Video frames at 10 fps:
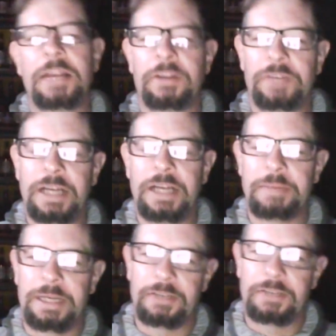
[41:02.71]
every
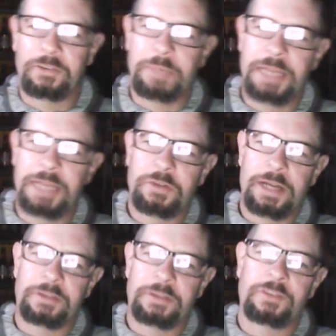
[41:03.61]
comment I just made
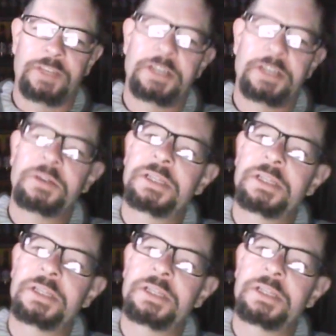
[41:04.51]
throughout this video.